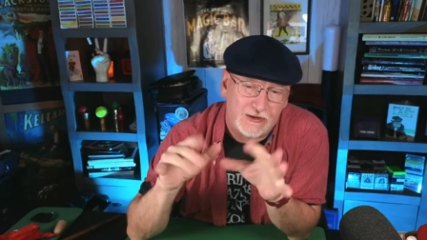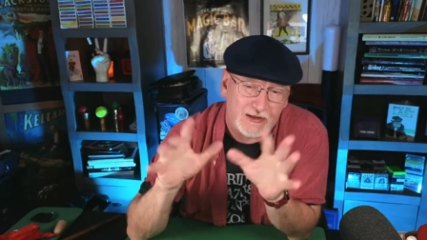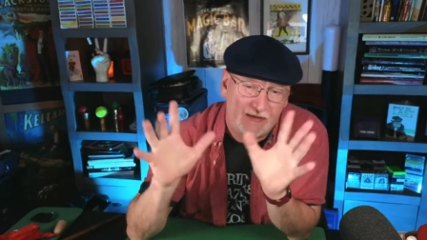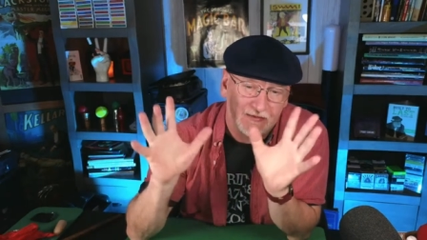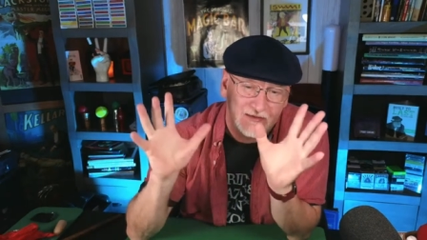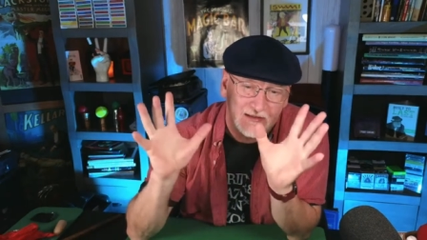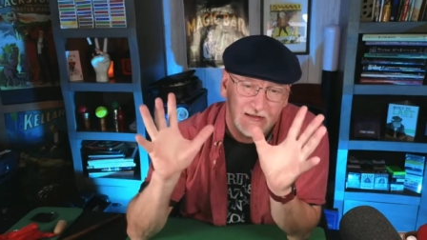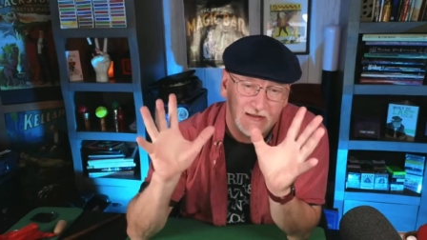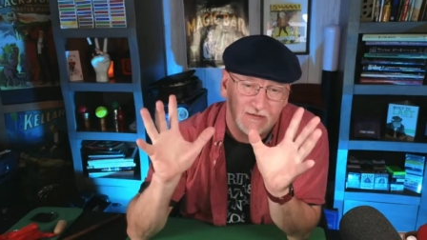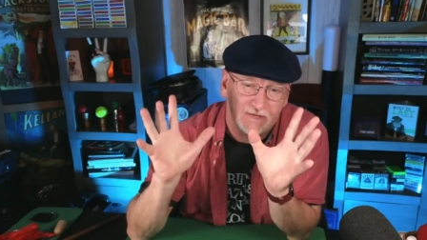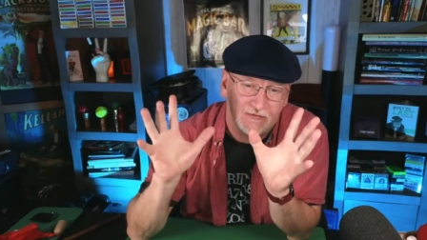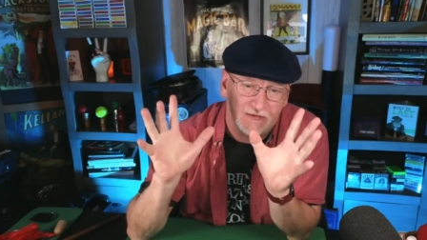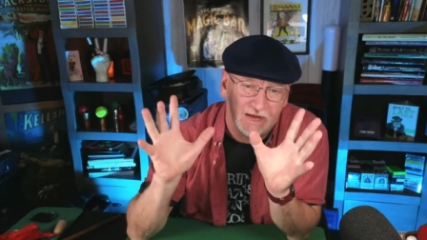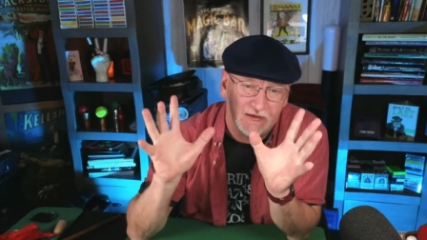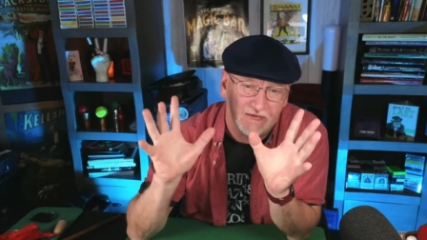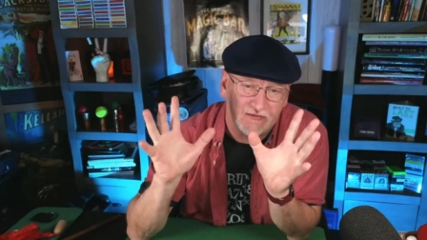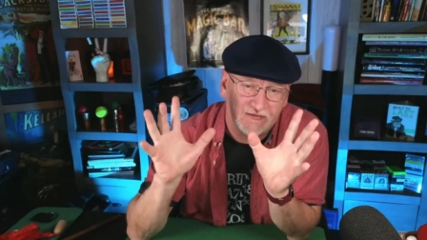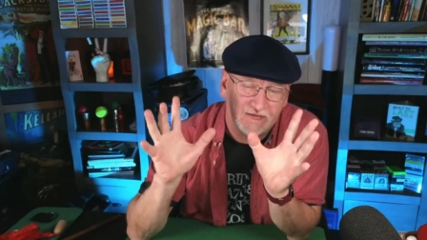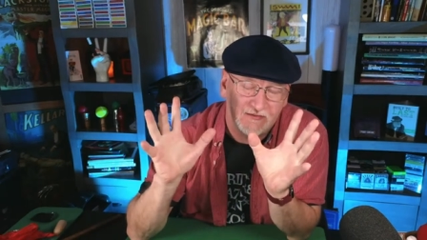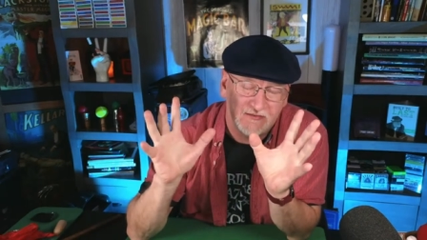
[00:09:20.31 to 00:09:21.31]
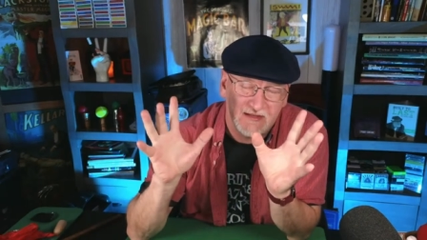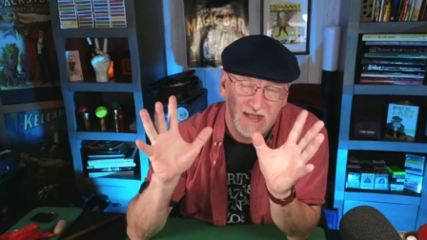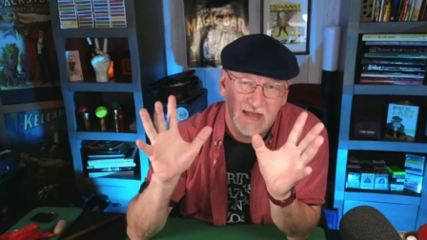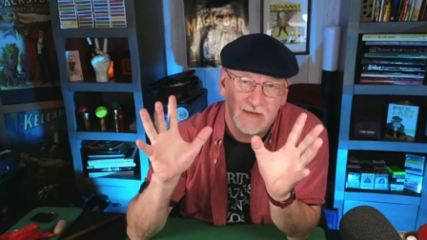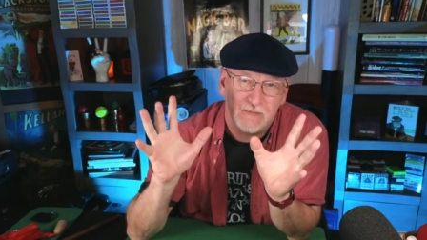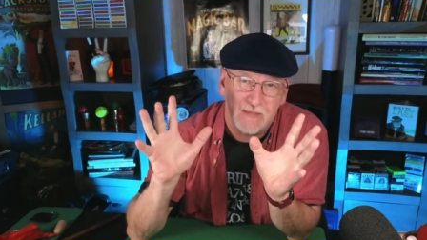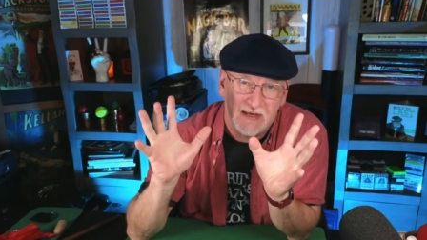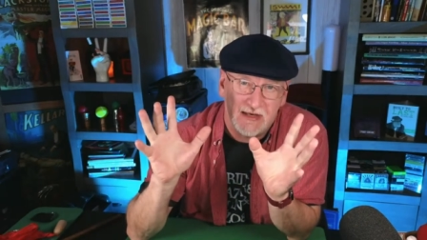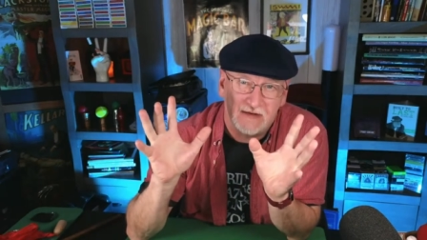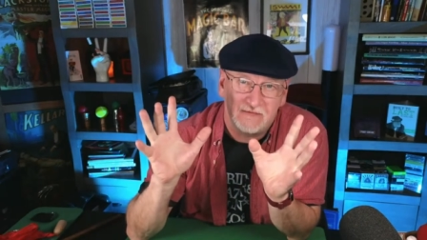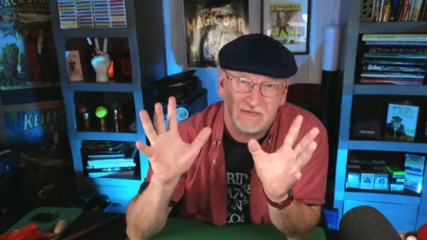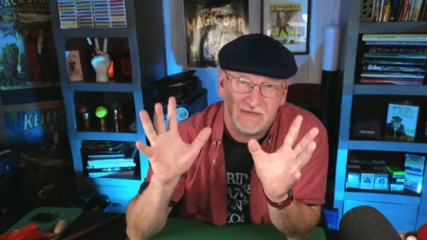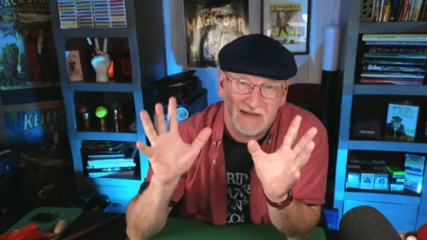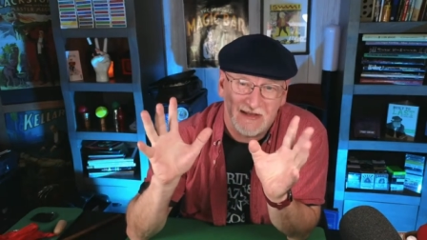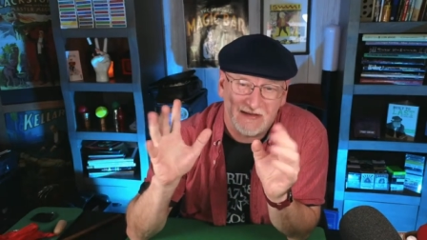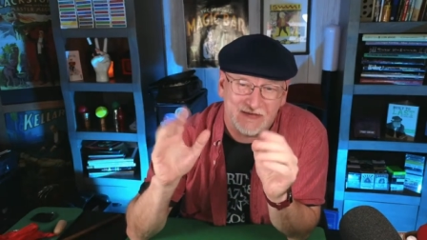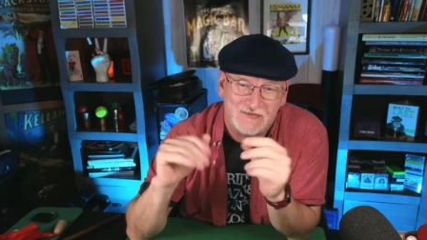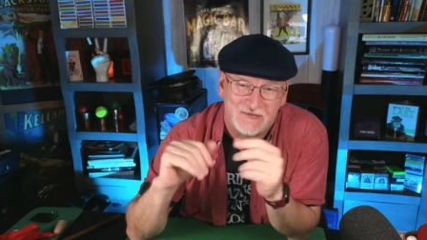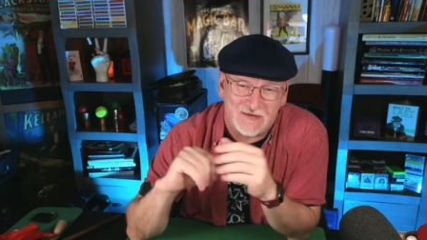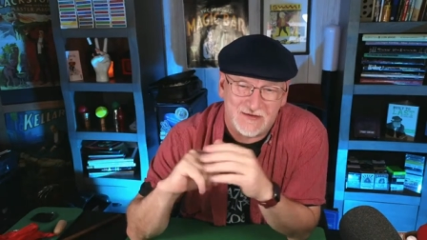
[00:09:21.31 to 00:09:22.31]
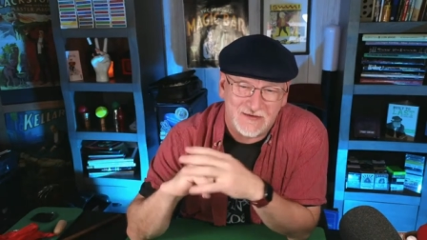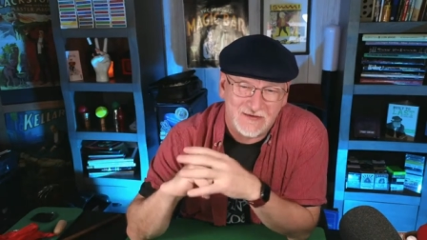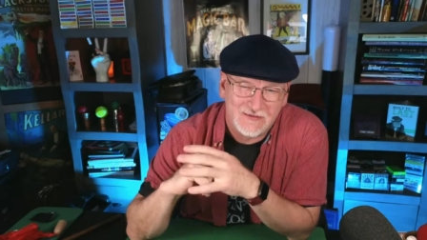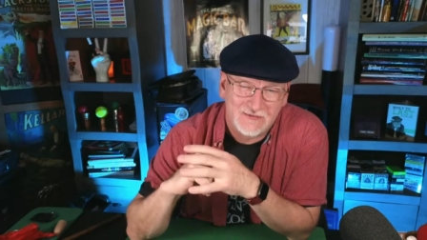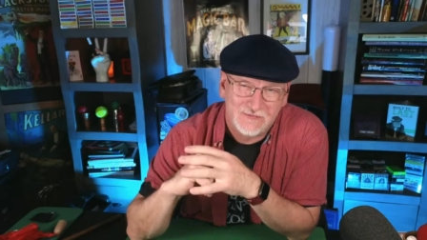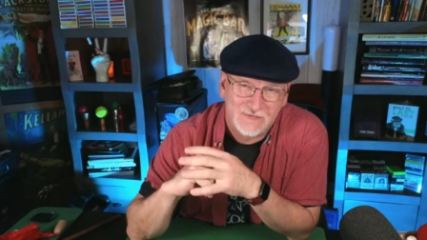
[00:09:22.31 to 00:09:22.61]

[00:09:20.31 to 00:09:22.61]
at the end of this 10 minute fiesta.